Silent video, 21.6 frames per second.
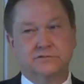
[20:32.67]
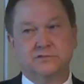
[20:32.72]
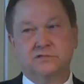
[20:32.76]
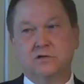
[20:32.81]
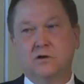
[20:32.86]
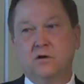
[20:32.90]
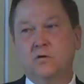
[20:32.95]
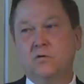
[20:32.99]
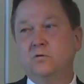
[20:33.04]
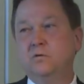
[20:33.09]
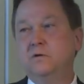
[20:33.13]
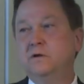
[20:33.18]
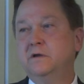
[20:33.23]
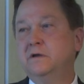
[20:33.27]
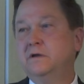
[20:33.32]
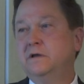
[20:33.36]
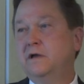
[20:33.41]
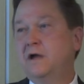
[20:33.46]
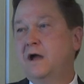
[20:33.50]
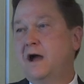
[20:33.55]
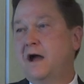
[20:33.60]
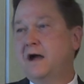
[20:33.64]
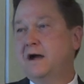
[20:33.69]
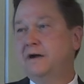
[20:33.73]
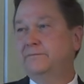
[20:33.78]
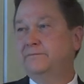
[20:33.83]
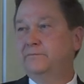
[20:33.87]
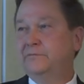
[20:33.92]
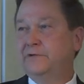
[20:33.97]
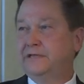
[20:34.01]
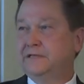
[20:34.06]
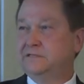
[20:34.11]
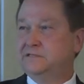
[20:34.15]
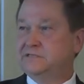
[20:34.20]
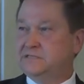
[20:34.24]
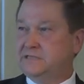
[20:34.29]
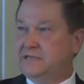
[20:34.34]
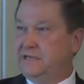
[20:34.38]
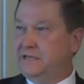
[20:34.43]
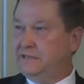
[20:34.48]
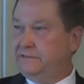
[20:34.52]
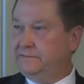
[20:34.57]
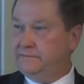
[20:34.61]
So we can
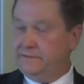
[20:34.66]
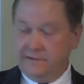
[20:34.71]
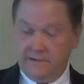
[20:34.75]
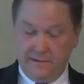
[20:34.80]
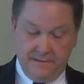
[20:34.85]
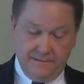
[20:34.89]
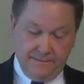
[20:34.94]
see